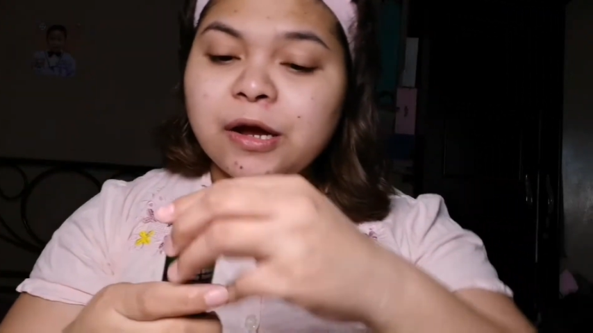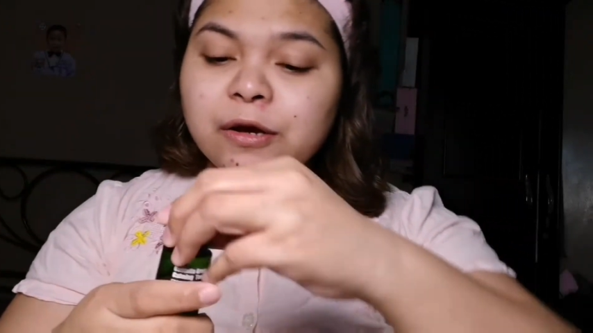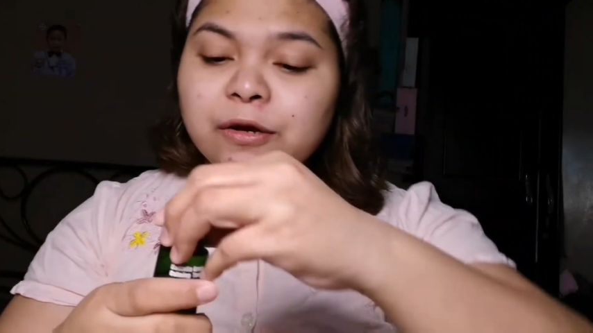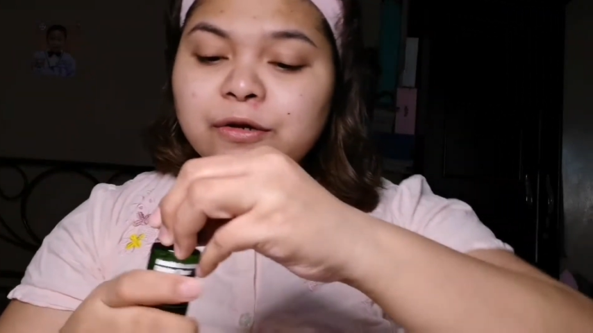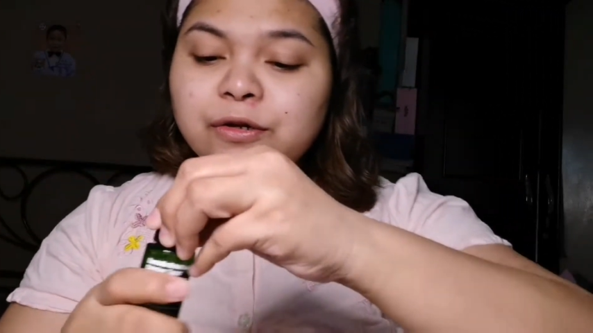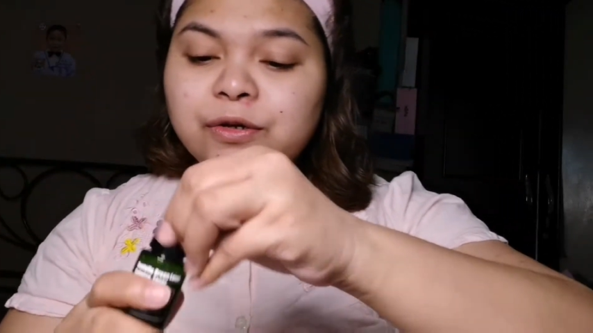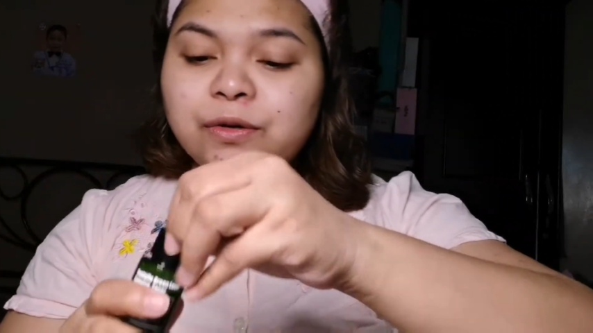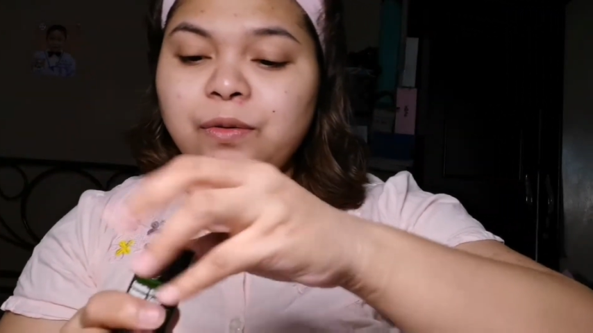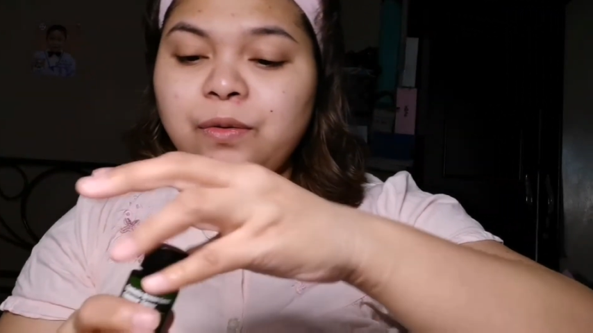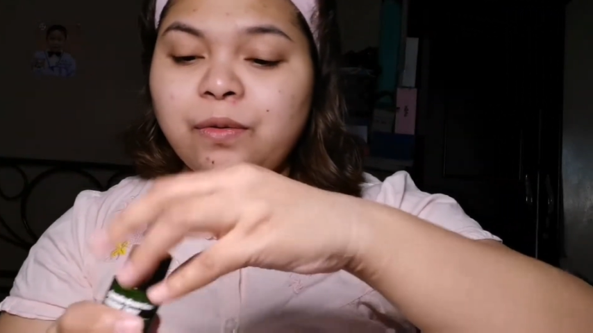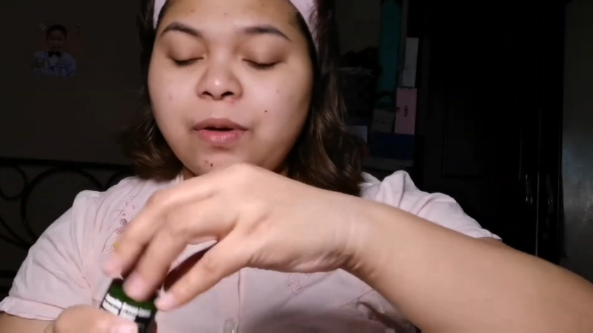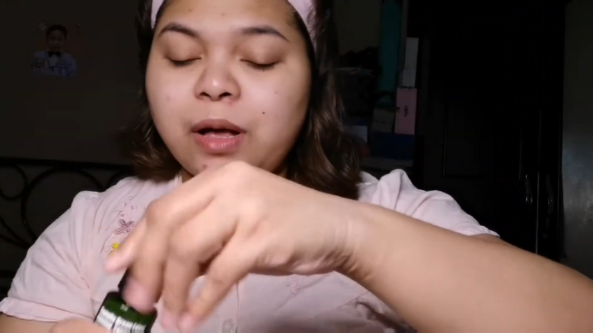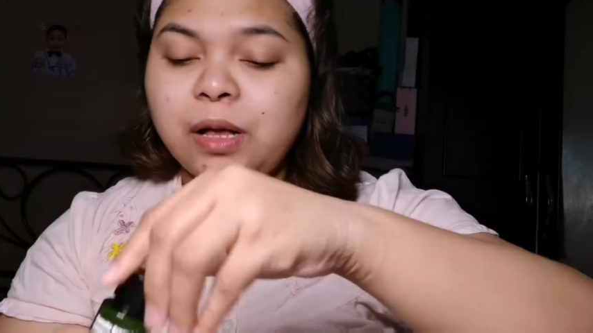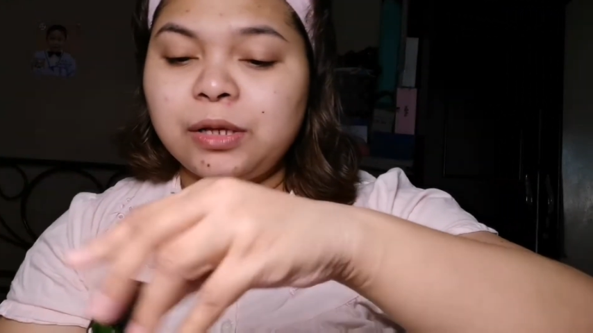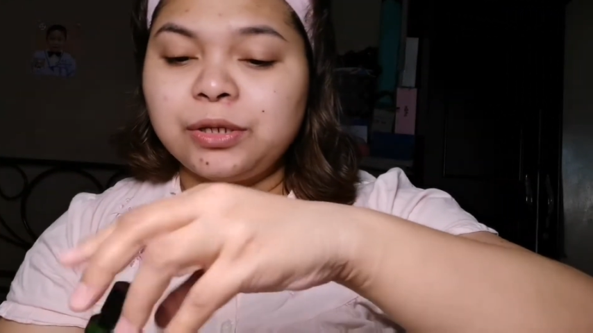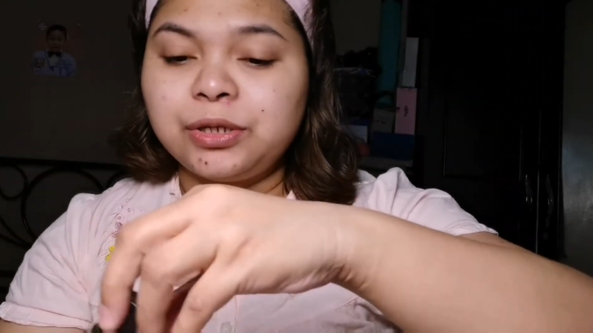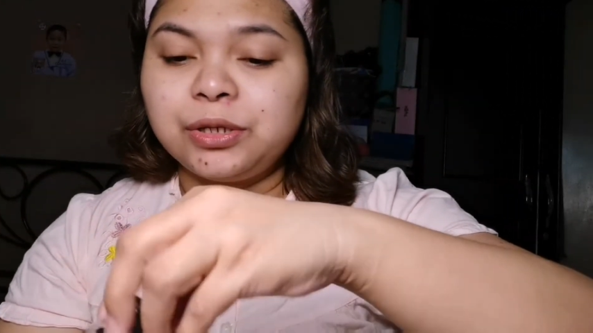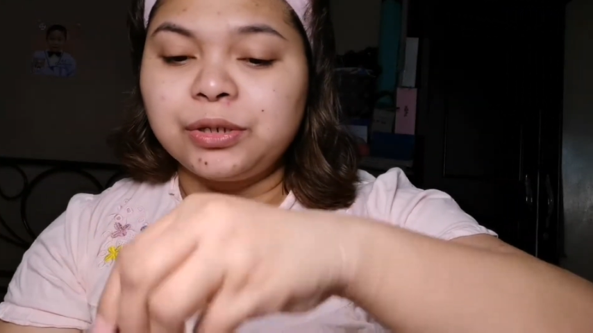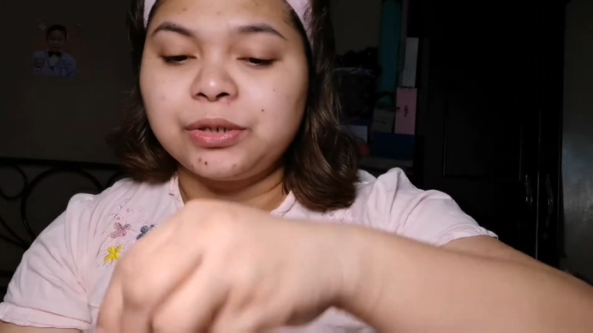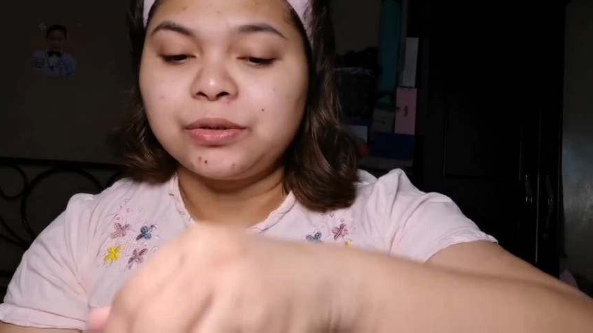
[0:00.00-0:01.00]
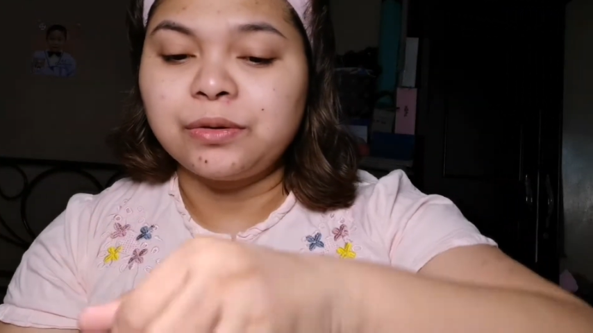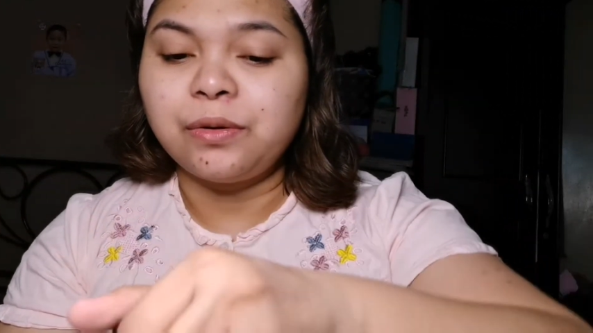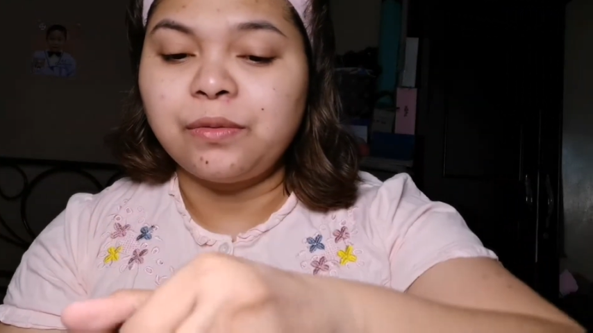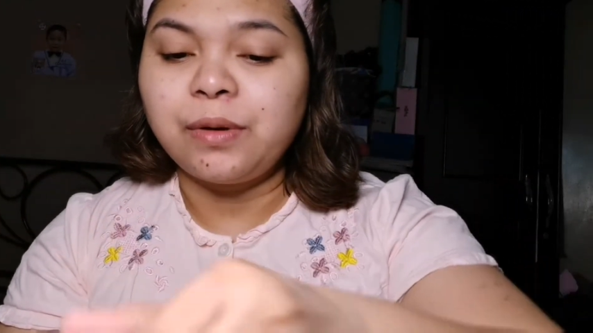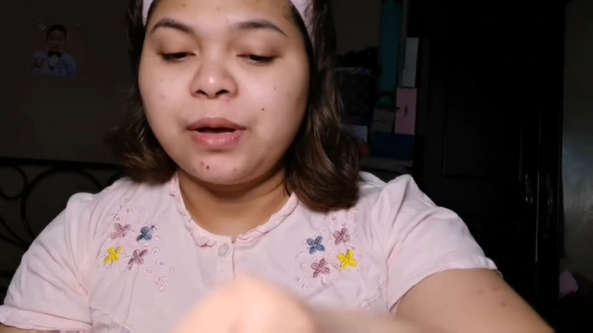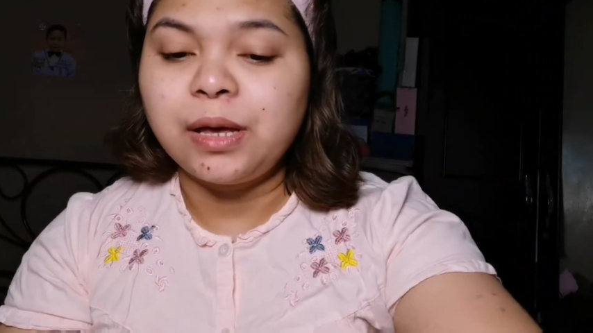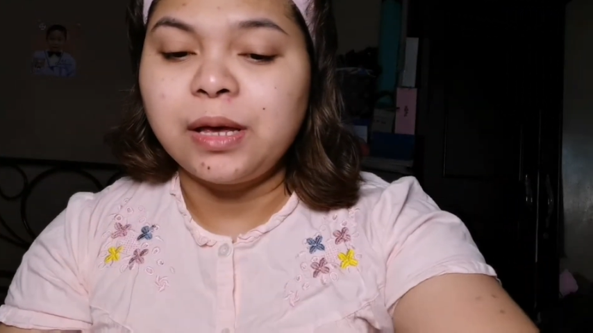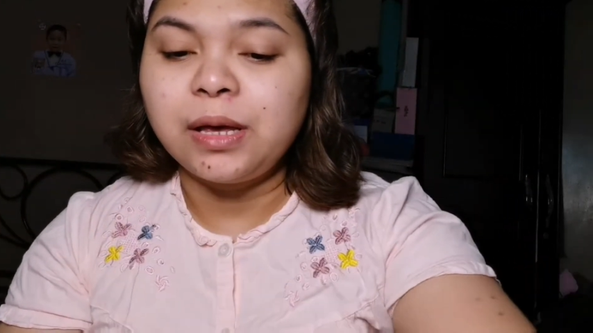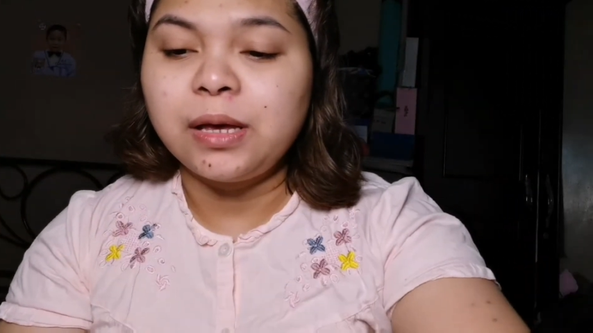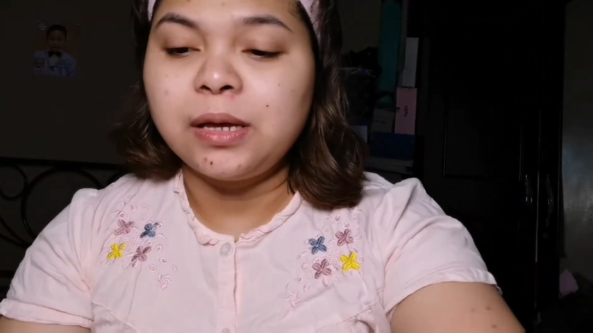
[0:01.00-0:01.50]
So I'll just go
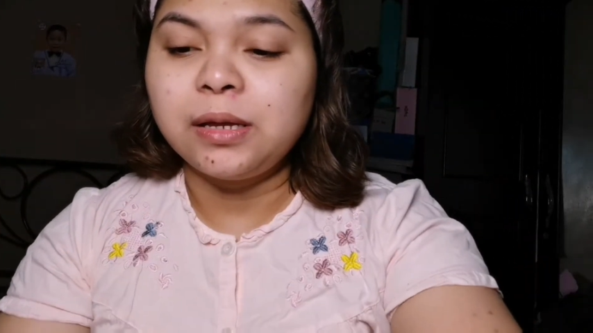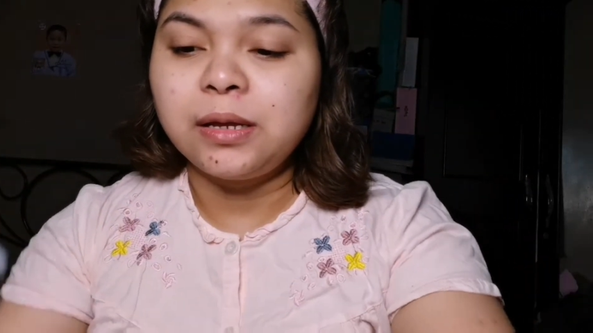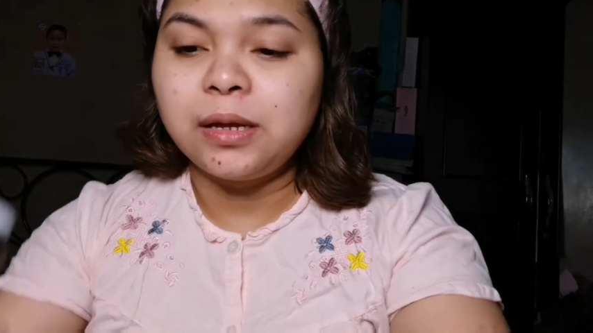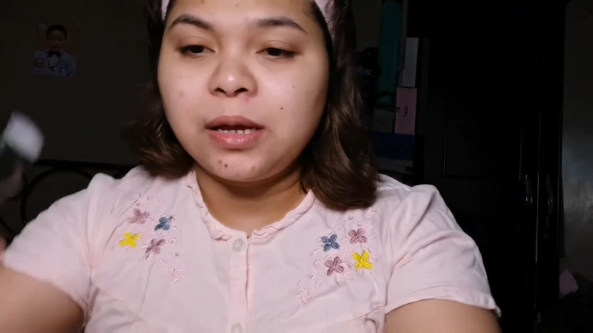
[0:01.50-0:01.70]
ahead